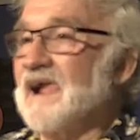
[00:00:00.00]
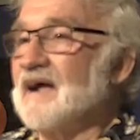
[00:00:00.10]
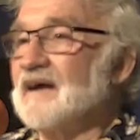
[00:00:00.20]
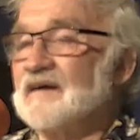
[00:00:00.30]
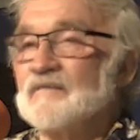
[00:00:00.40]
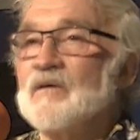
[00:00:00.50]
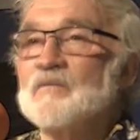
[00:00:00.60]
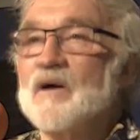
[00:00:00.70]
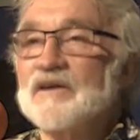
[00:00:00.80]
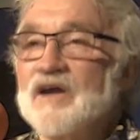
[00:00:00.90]
like, "Ooh, what's
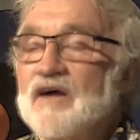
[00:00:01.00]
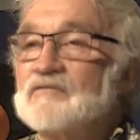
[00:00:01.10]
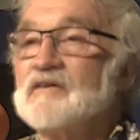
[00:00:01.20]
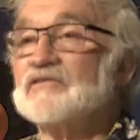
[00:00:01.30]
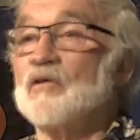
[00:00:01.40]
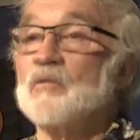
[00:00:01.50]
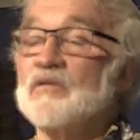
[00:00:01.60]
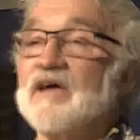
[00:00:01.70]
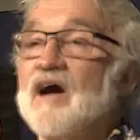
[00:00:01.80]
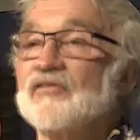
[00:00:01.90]
this?" Well, why do you have a
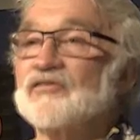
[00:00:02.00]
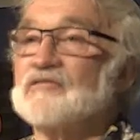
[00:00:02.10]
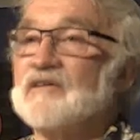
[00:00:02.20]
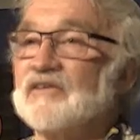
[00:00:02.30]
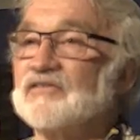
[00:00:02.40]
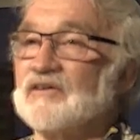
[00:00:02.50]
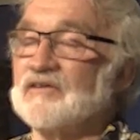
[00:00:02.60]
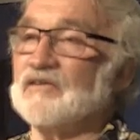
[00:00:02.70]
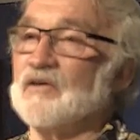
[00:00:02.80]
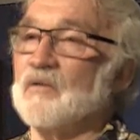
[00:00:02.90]
red torch? Yeah. Well, the answer
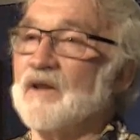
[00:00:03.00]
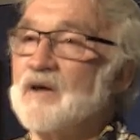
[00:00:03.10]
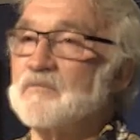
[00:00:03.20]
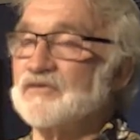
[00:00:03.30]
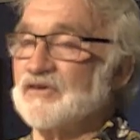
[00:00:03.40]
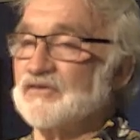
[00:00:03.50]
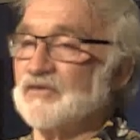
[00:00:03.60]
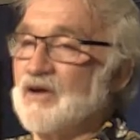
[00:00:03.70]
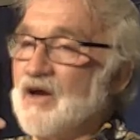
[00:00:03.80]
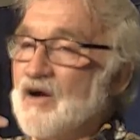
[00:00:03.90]
is, you know, what
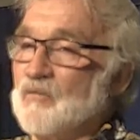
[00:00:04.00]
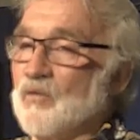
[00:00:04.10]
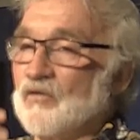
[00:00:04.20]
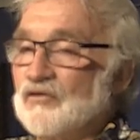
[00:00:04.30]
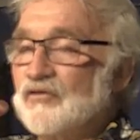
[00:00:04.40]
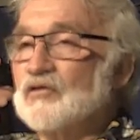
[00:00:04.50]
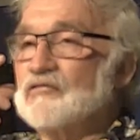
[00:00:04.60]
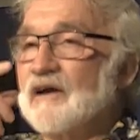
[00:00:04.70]
happens is that what